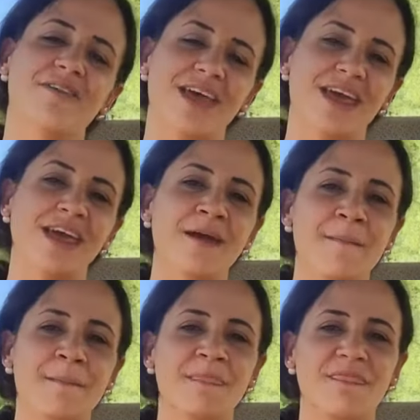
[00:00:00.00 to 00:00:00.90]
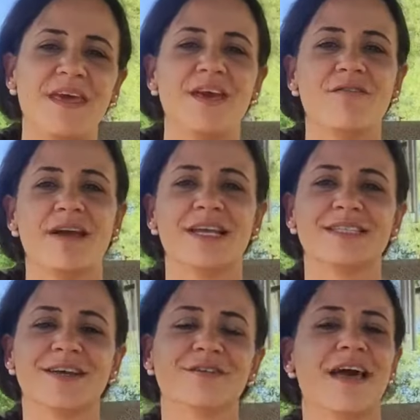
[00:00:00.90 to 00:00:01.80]
they think creates
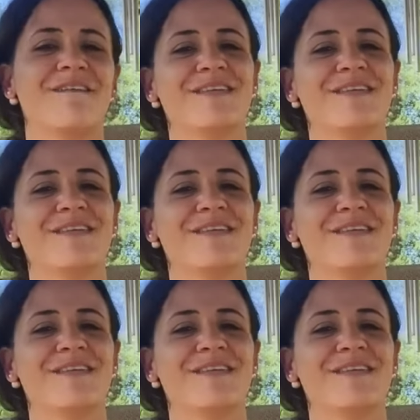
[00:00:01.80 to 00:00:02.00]
their life.